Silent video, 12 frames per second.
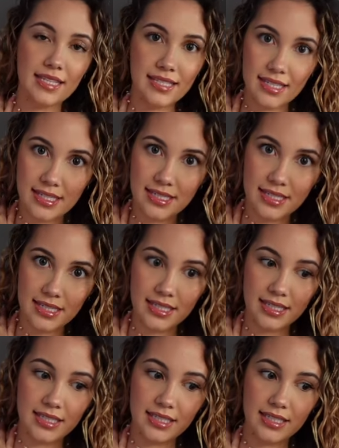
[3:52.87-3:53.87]

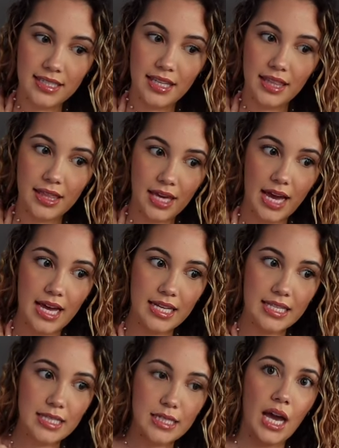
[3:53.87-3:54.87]
insisted
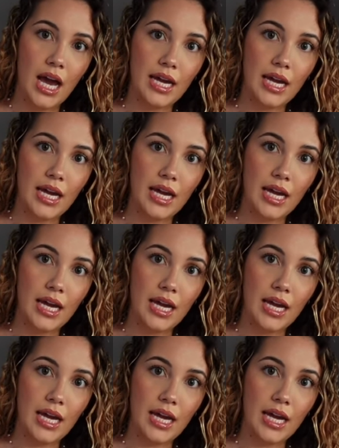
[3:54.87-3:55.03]
that